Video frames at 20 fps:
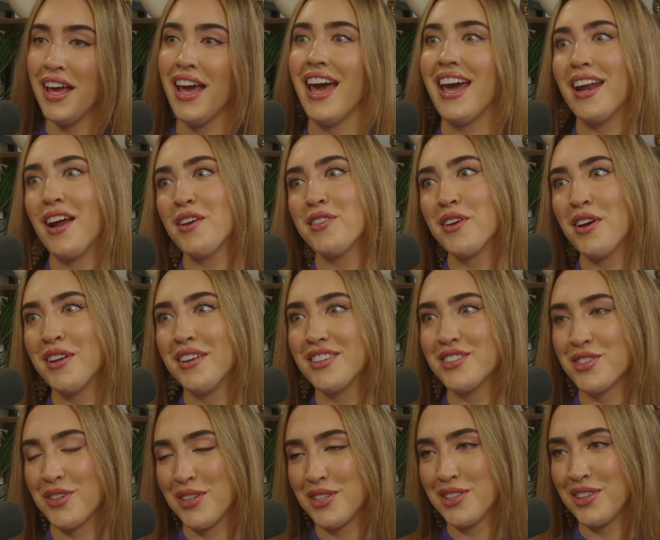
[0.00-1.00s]
And I thought
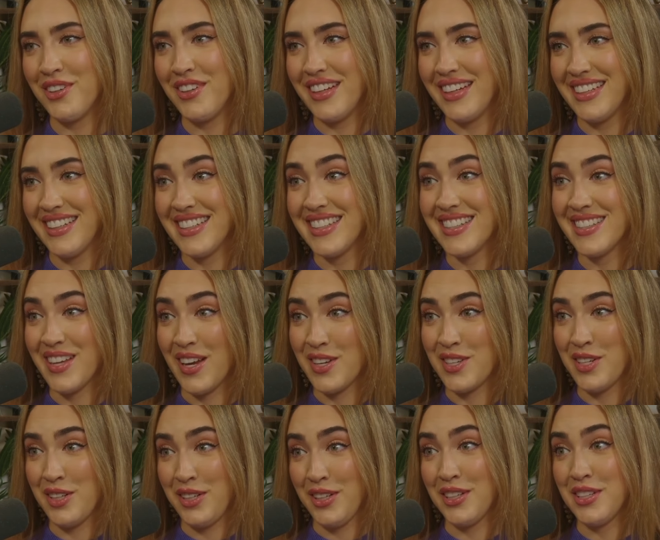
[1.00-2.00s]
George Clooney did
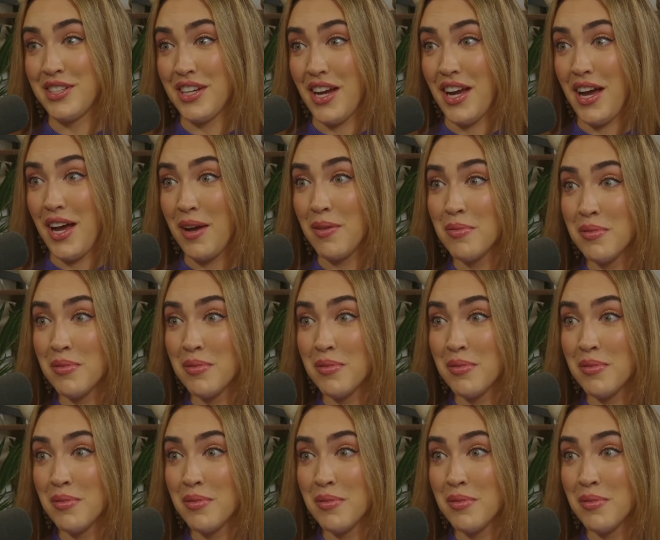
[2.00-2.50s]
such a good job.